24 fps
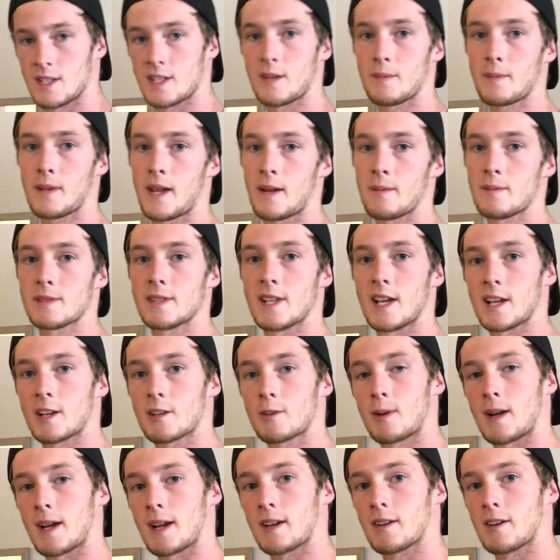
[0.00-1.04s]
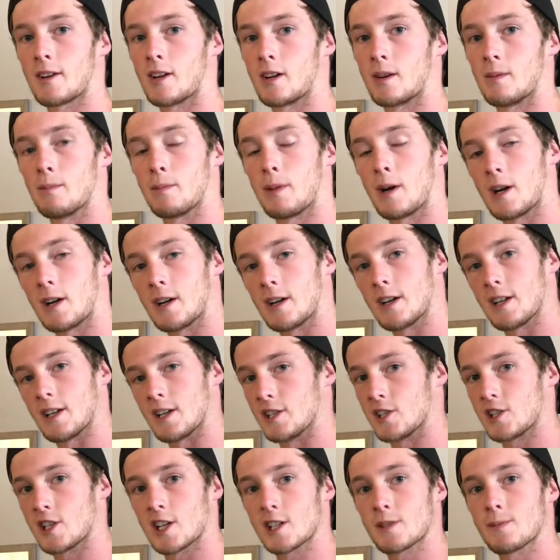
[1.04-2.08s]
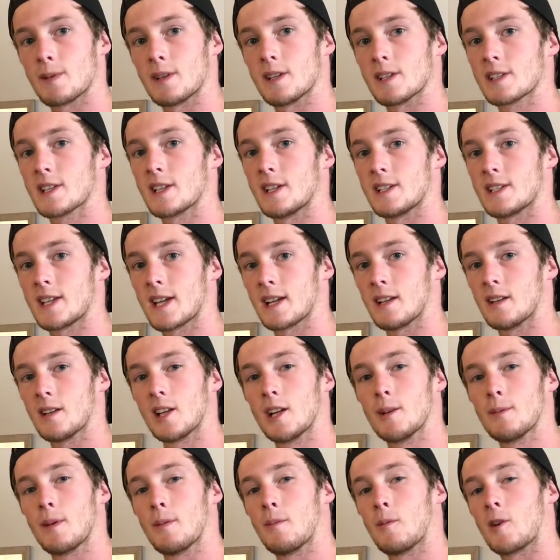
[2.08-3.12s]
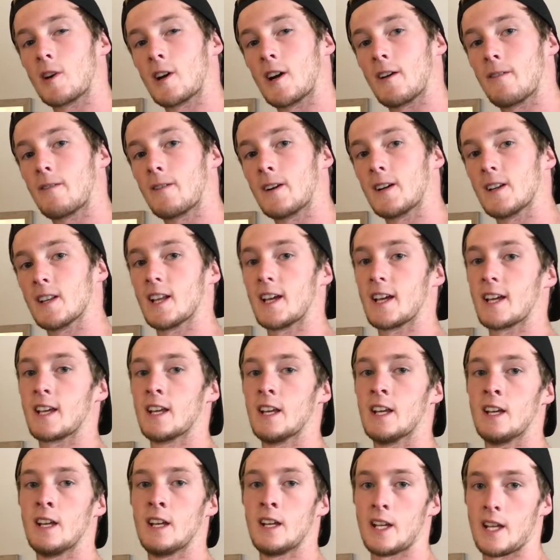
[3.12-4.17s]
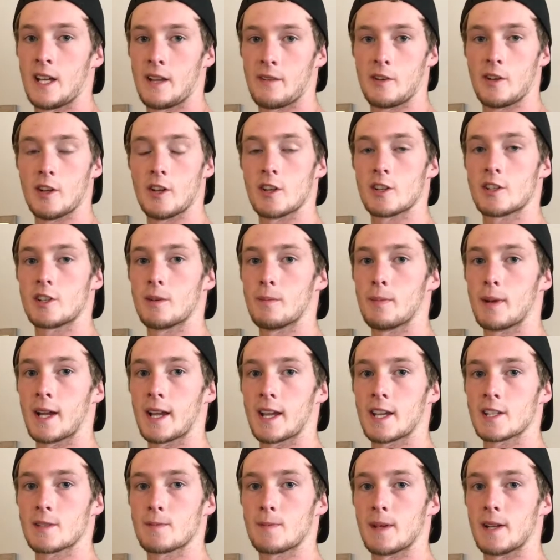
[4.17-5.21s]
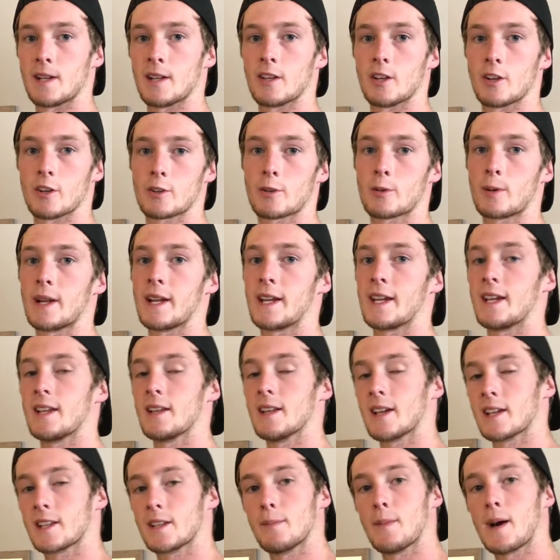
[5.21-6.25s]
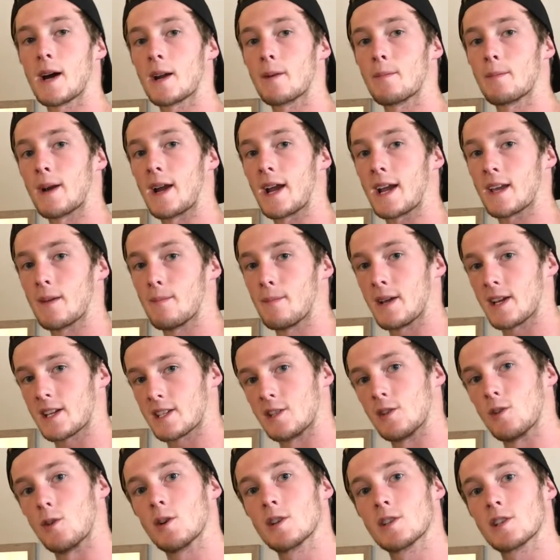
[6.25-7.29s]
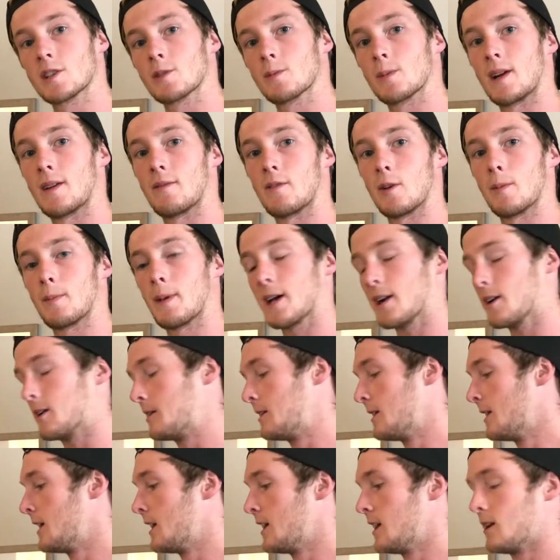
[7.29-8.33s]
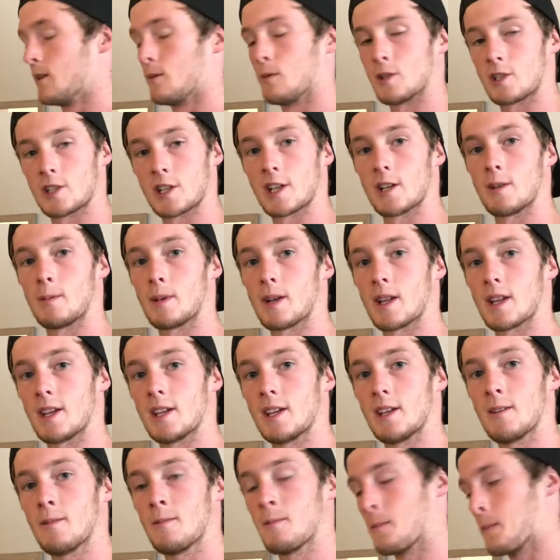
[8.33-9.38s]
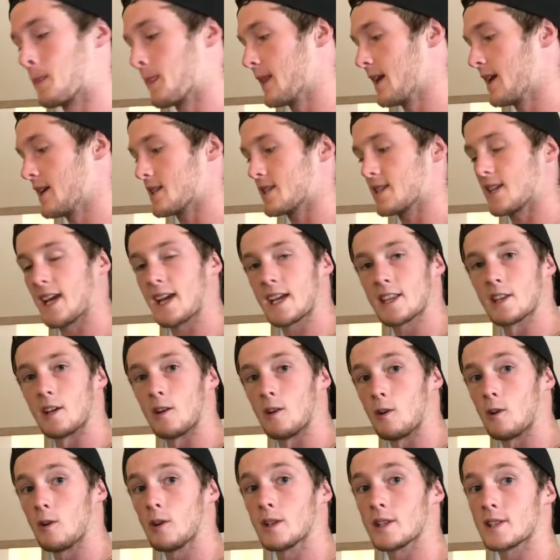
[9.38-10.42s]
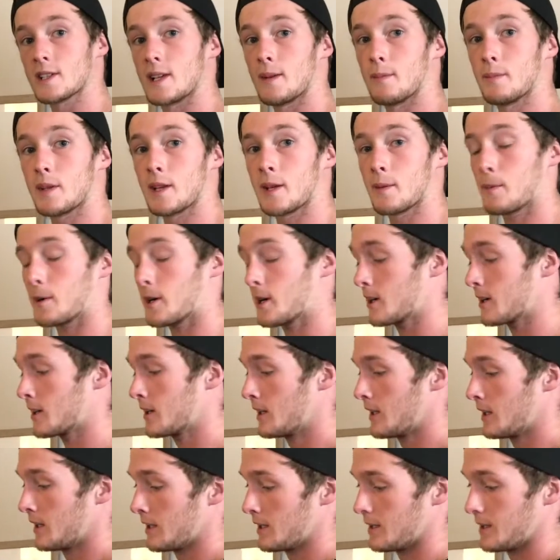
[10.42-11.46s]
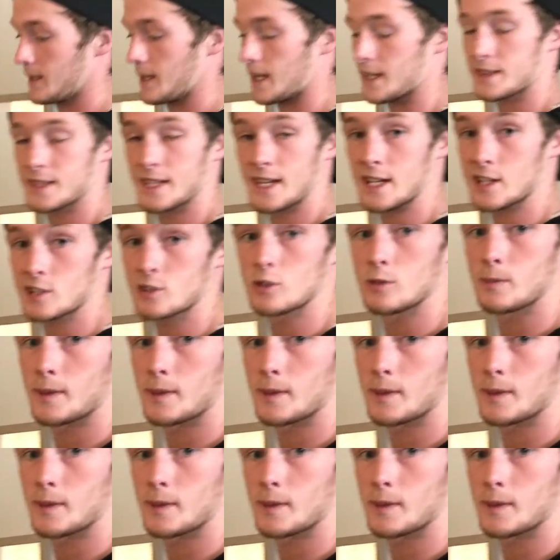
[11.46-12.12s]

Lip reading: Sometimes that crank arm part and adjustment is going to take a little bit more effort, like if you notice your bike has been a little creaky, like the bottom bracket makes noises whenever you pedal, what you're going to want to do is take the whole assembly apart, not the actual